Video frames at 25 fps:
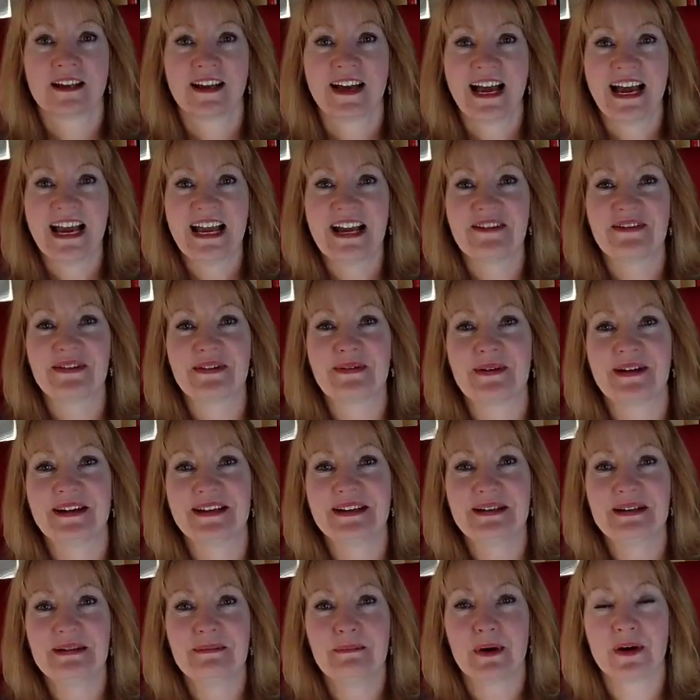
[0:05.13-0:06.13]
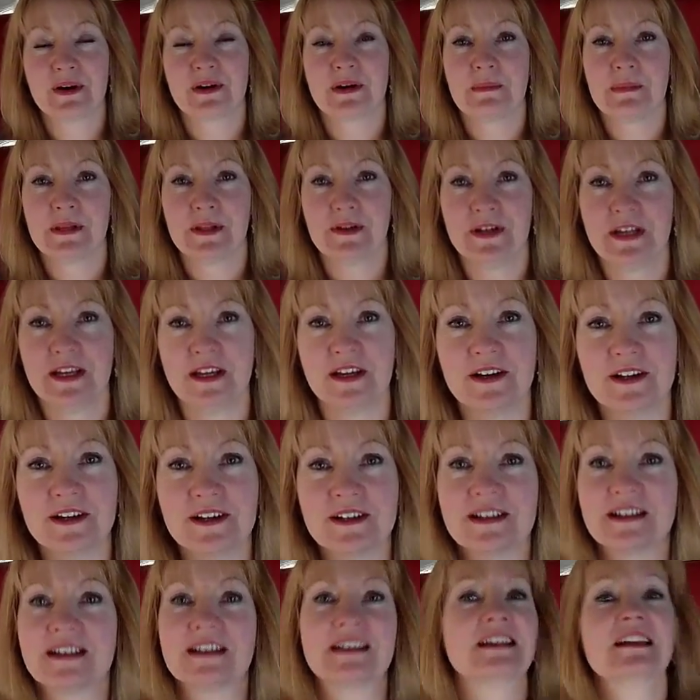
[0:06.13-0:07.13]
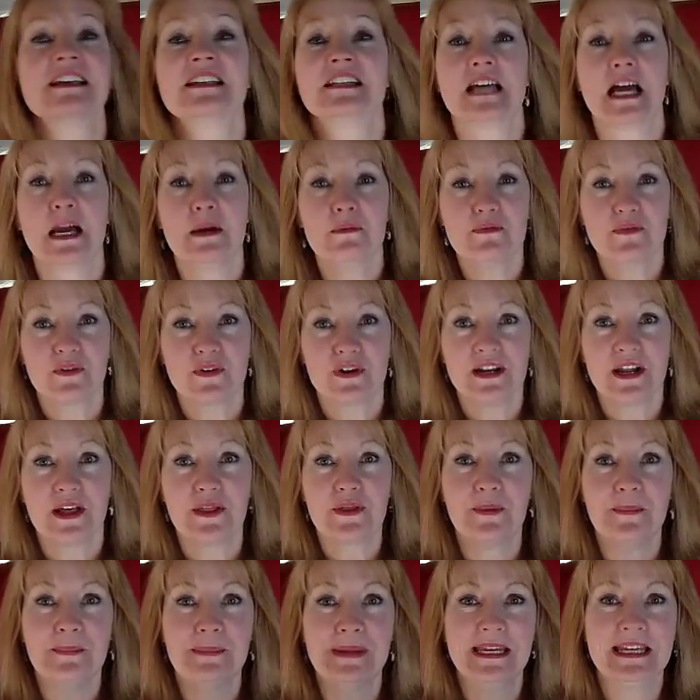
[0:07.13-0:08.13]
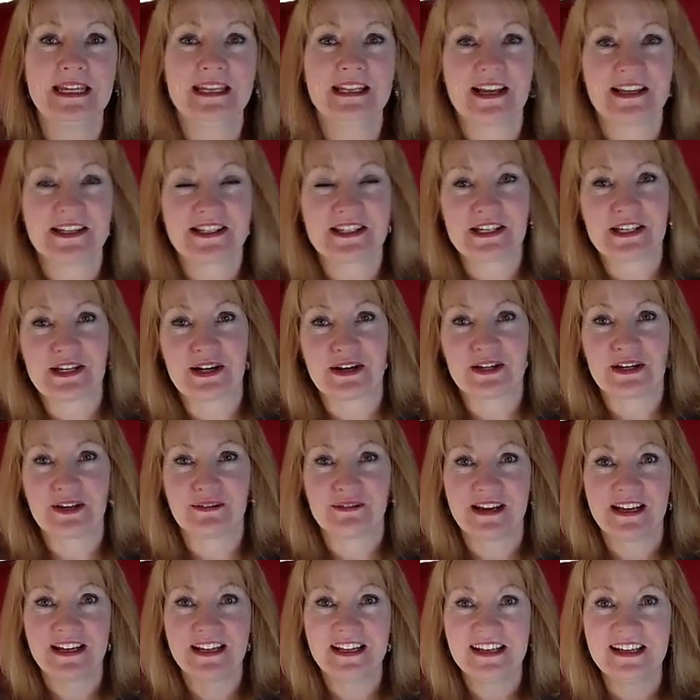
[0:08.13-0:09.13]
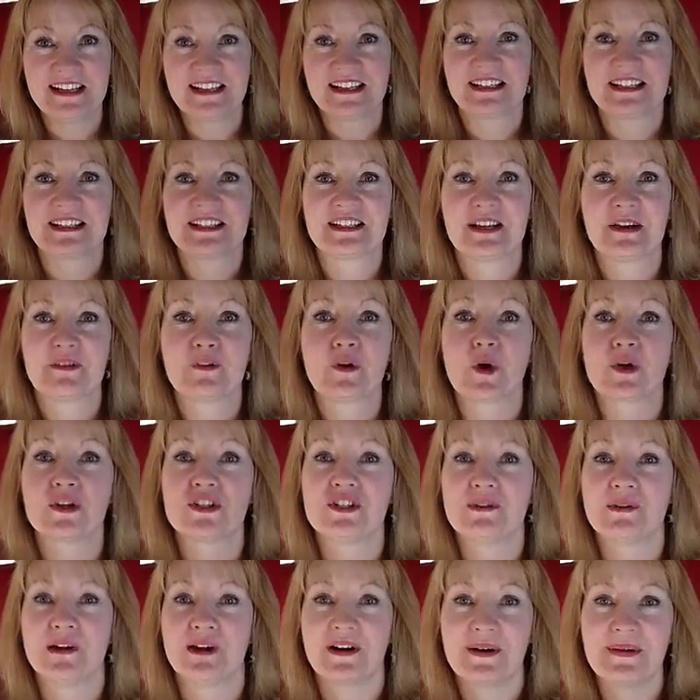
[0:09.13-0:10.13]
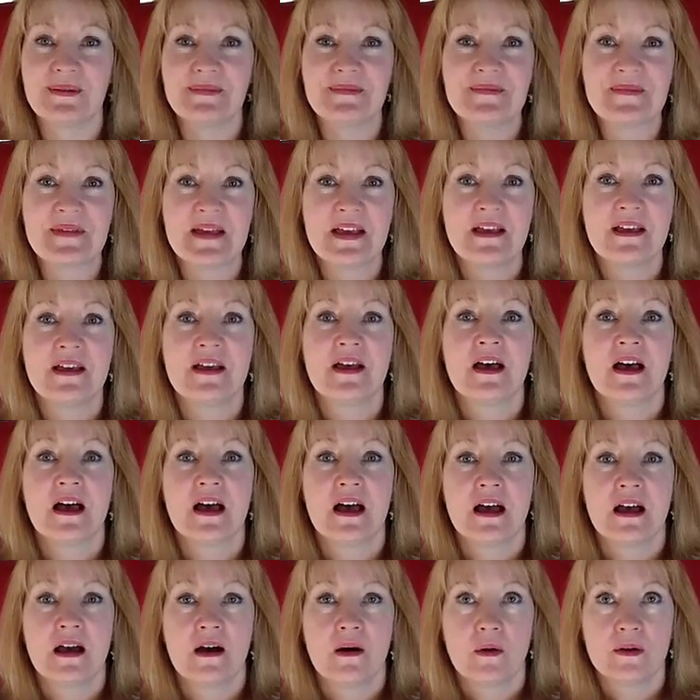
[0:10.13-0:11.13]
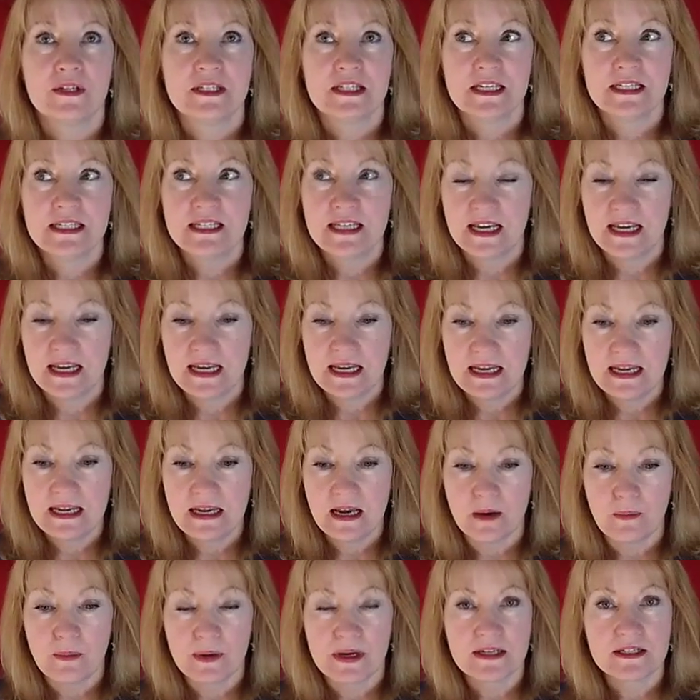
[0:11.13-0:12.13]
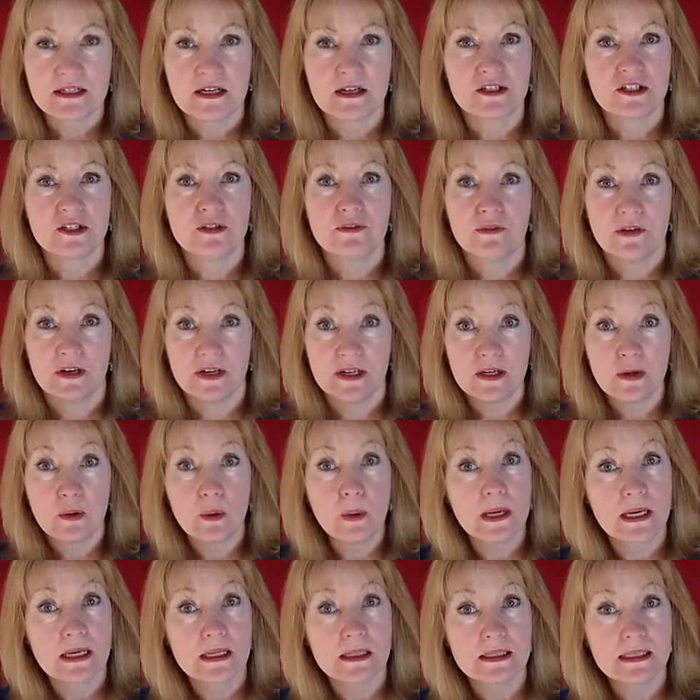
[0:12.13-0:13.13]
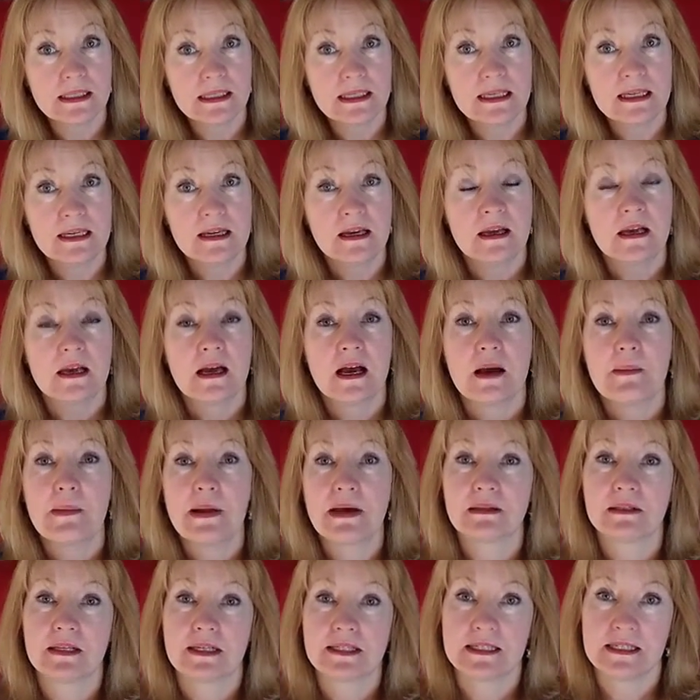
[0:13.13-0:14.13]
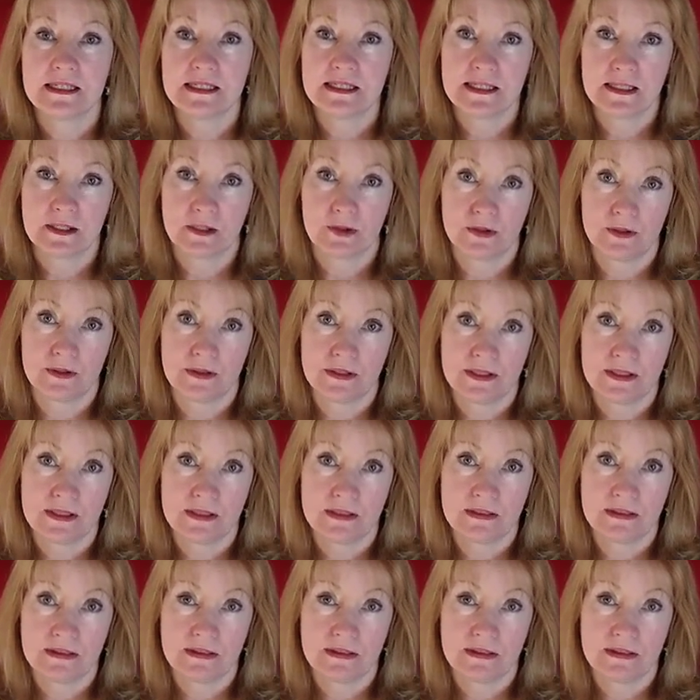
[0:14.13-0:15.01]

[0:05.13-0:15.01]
Hi everyone, Margaret Maloney here. Time for another mini lesson. Are you ready? Of course you are. Today I want to talk to you very quickly about lessons learned.